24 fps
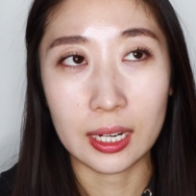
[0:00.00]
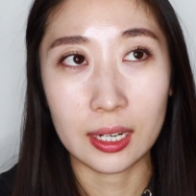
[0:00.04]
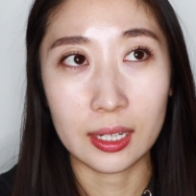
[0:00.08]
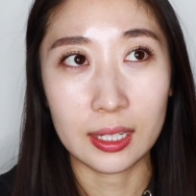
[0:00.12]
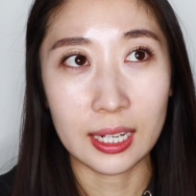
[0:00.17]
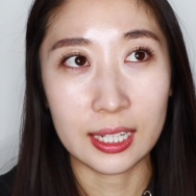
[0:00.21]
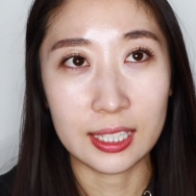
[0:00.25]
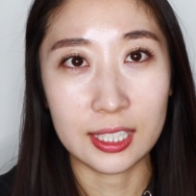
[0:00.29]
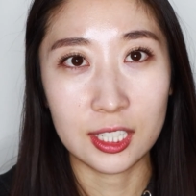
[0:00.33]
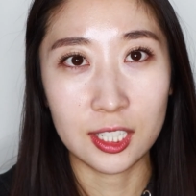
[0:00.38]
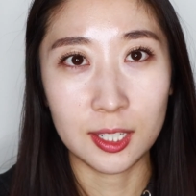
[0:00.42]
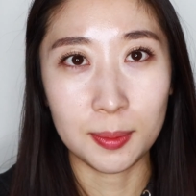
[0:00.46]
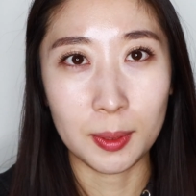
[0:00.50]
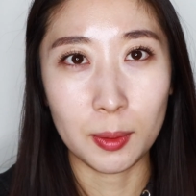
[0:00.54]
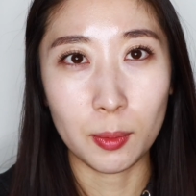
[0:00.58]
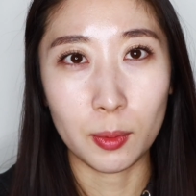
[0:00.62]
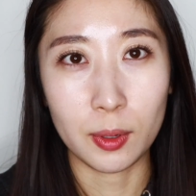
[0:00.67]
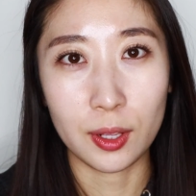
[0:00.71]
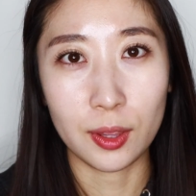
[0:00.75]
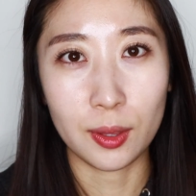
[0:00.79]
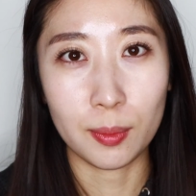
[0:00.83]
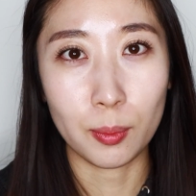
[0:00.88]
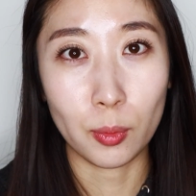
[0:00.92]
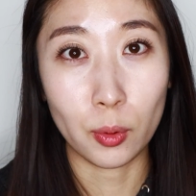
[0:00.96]
tends to be
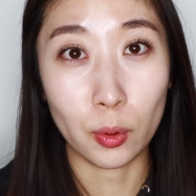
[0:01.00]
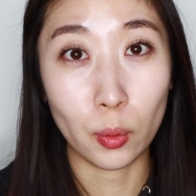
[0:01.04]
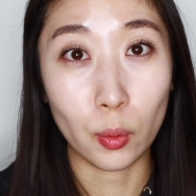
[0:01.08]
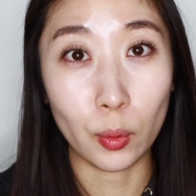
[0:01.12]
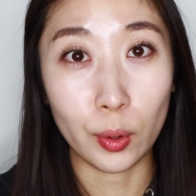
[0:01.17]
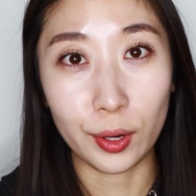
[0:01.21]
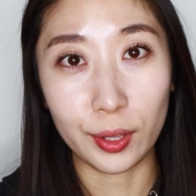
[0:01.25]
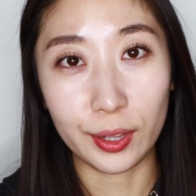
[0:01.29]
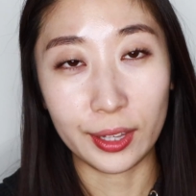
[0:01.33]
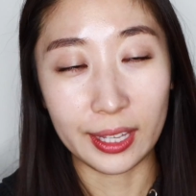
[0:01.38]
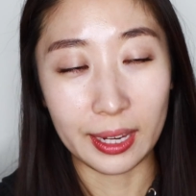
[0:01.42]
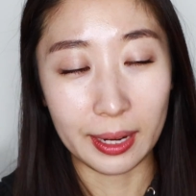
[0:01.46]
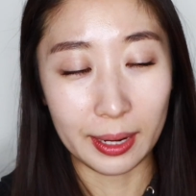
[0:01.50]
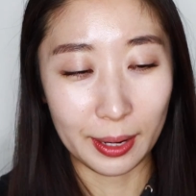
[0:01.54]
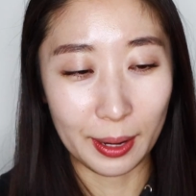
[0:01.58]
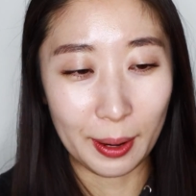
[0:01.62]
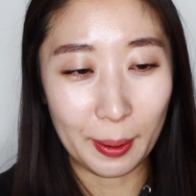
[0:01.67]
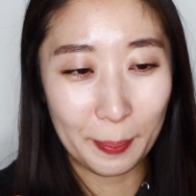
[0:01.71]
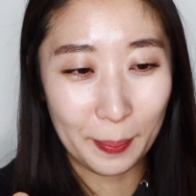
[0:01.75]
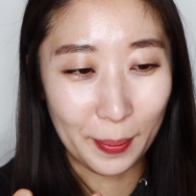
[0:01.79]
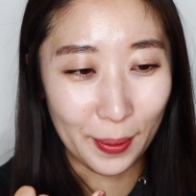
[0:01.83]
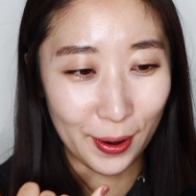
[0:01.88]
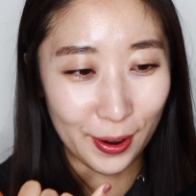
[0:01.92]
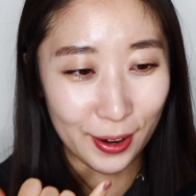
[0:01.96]
one of the more
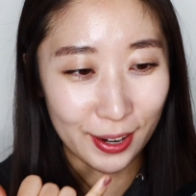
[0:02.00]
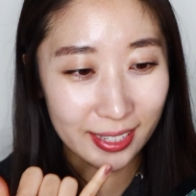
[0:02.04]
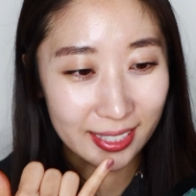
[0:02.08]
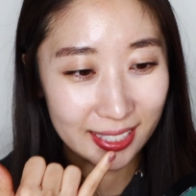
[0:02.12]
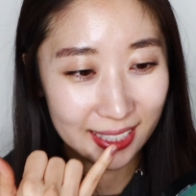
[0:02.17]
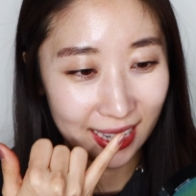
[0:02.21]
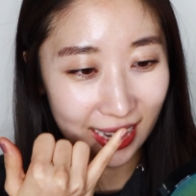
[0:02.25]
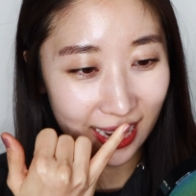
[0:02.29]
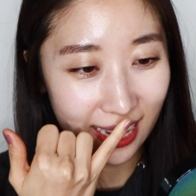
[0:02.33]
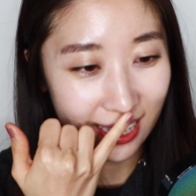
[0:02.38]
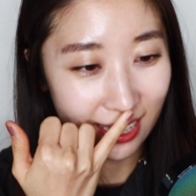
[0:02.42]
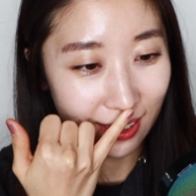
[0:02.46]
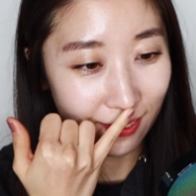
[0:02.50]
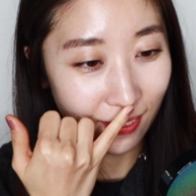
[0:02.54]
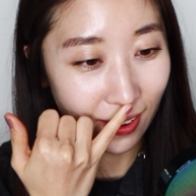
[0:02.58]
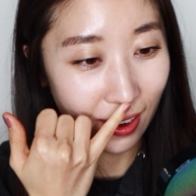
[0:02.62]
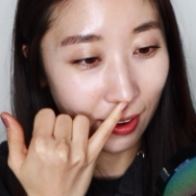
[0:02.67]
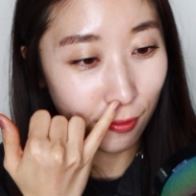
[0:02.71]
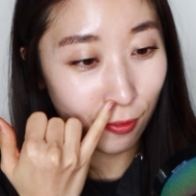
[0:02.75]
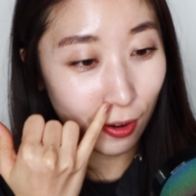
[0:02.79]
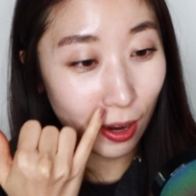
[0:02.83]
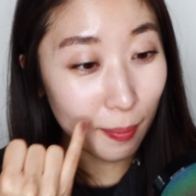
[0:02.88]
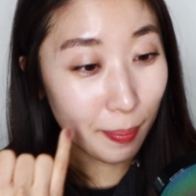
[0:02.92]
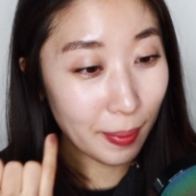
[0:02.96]
oilier parts, and if
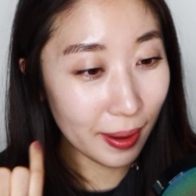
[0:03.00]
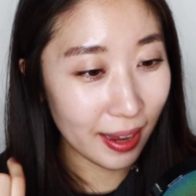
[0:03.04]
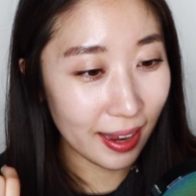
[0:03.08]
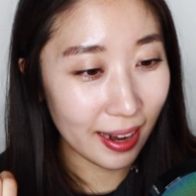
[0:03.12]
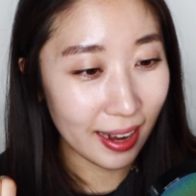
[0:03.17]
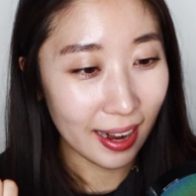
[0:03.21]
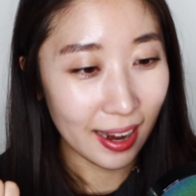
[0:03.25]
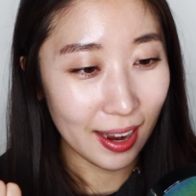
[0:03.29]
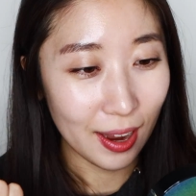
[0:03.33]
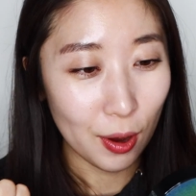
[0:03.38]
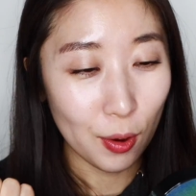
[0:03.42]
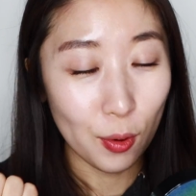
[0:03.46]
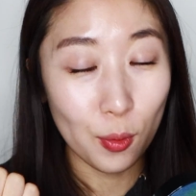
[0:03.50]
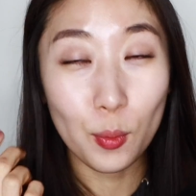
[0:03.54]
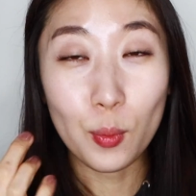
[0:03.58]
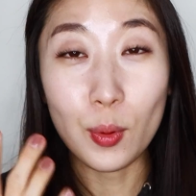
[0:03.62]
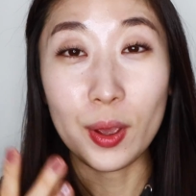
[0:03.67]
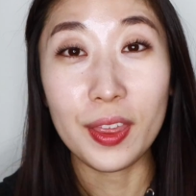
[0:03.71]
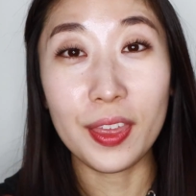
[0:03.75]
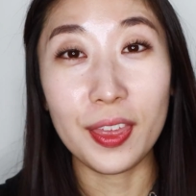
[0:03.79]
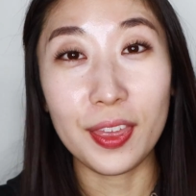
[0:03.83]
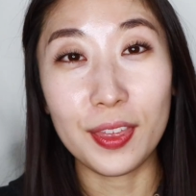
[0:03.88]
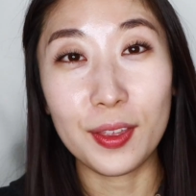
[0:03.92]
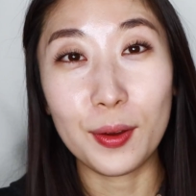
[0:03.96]
I rub it
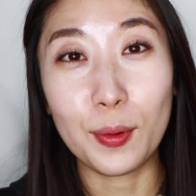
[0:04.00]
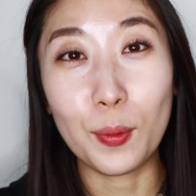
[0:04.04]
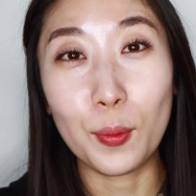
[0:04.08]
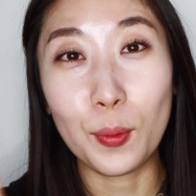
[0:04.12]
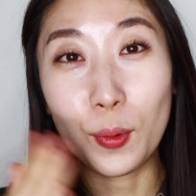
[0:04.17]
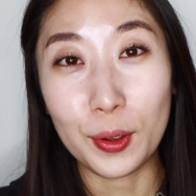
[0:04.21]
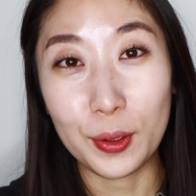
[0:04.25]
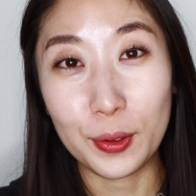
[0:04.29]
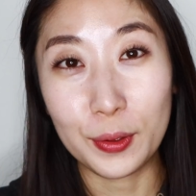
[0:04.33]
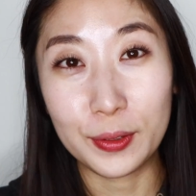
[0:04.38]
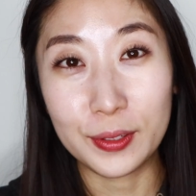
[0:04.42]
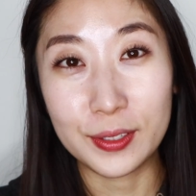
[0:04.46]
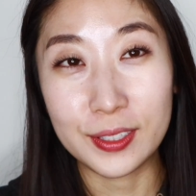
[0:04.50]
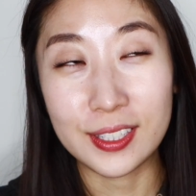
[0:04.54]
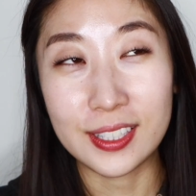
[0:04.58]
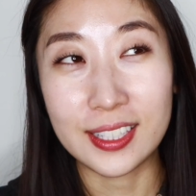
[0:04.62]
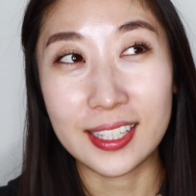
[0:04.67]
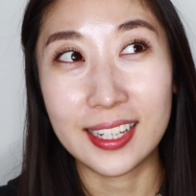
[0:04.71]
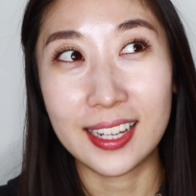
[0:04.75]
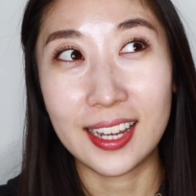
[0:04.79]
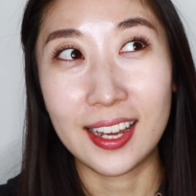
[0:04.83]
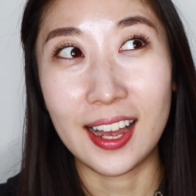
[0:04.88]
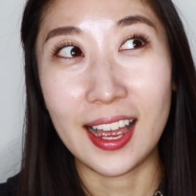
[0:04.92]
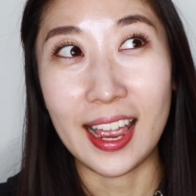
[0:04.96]
with the oils
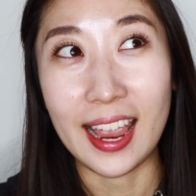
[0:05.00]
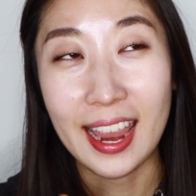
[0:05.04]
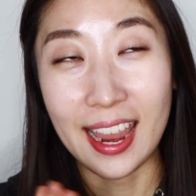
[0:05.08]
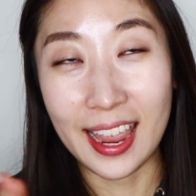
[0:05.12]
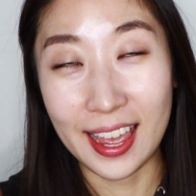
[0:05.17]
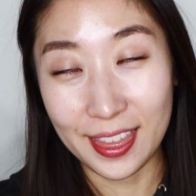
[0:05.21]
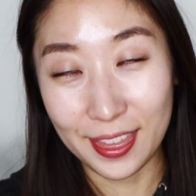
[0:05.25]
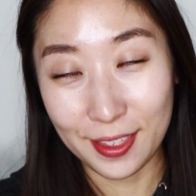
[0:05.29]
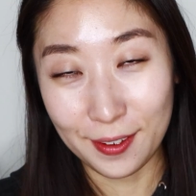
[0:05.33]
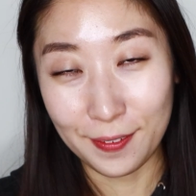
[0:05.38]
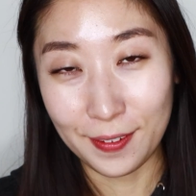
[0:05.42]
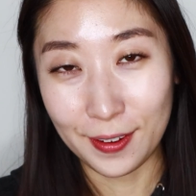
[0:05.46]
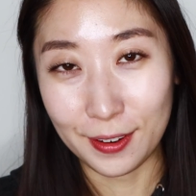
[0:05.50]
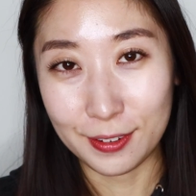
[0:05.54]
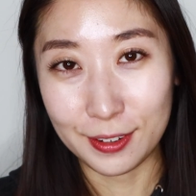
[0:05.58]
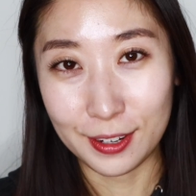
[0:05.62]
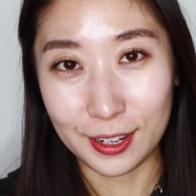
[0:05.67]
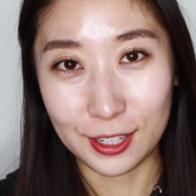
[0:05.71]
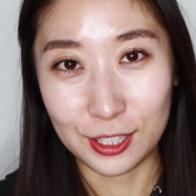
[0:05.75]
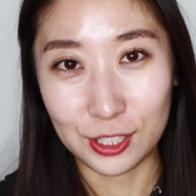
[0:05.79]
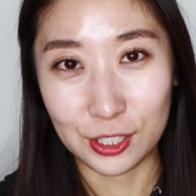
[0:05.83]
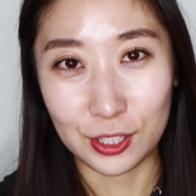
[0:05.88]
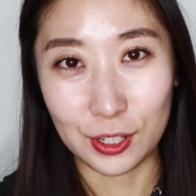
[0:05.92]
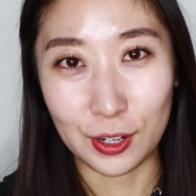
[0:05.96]
and the
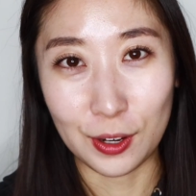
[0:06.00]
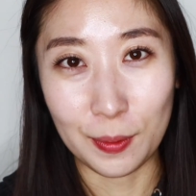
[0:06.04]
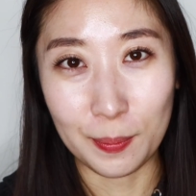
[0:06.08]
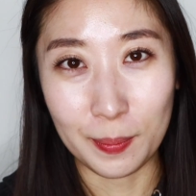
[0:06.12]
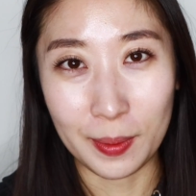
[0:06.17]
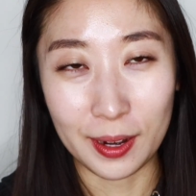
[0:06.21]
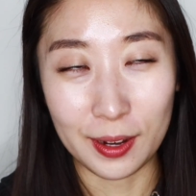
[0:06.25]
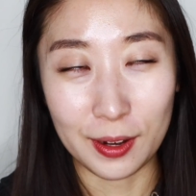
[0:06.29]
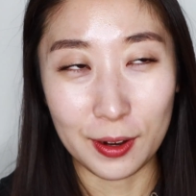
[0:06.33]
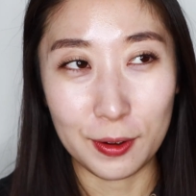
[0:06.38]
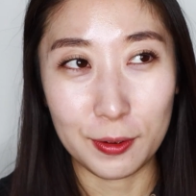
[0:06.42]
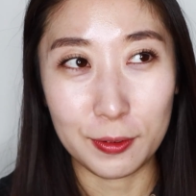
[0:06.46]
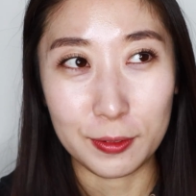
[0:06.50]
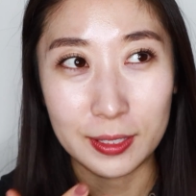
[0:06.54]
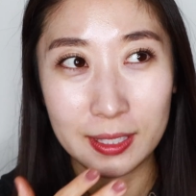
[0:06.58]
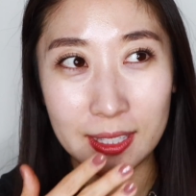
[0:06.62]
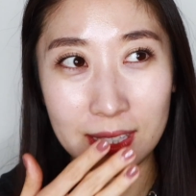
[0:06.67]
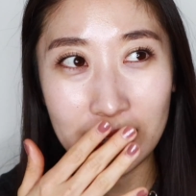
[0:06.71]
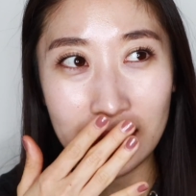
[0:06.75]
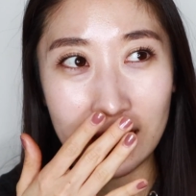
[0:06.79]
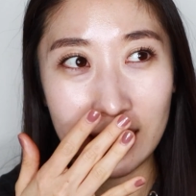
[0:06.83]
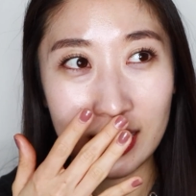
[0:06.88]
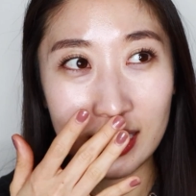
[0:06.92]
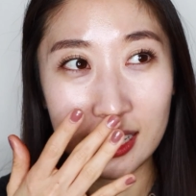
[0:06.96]
foundation on my nose,
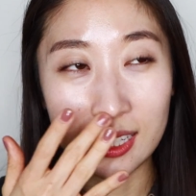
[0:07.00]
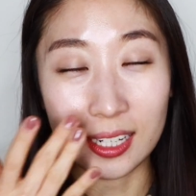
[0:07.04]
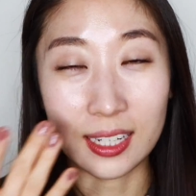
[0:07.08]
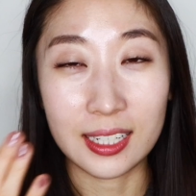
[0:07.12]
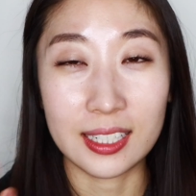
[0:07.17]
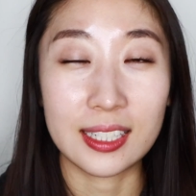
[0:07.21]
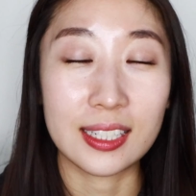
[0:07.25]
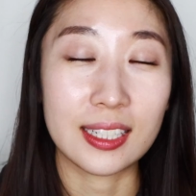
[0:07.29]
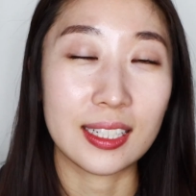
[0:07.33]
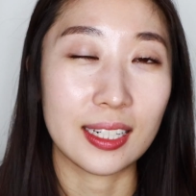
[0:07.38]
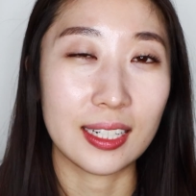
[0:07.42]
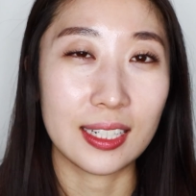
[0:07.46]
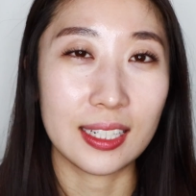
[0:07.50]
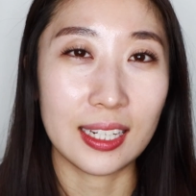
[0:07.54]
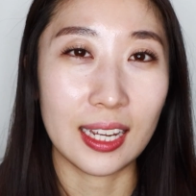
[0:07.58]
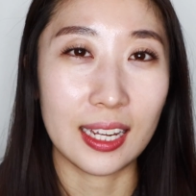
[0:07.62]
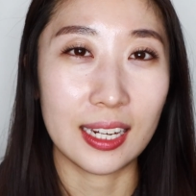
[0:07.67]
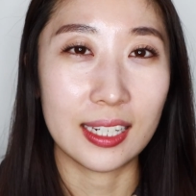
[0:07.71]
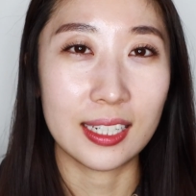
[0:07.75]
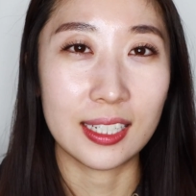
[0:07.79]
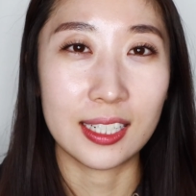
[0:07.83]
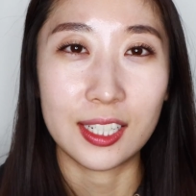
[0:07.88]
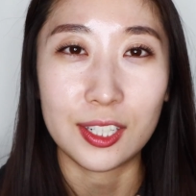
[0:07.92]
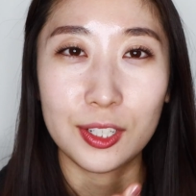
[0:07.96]
then it does
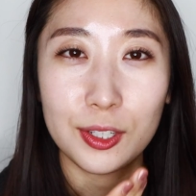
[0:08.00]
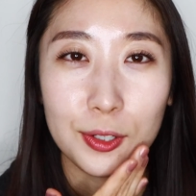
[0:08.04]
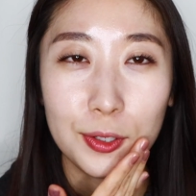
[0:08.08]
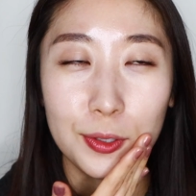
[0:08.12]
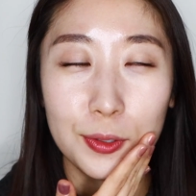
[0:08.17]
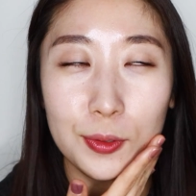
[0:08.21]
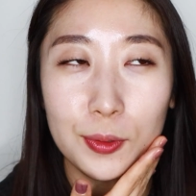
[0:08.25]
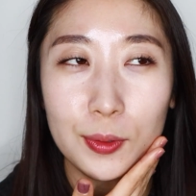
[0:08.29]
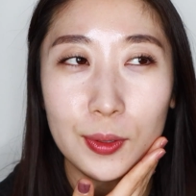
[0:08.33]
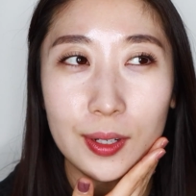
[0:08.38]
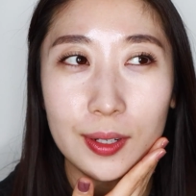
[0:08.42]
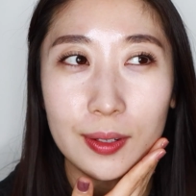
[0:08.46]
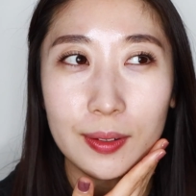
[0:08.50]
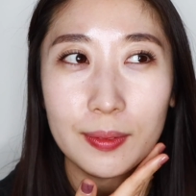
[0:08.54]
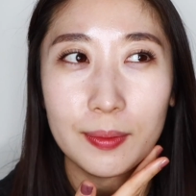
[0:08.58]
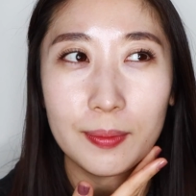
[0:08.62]
tend to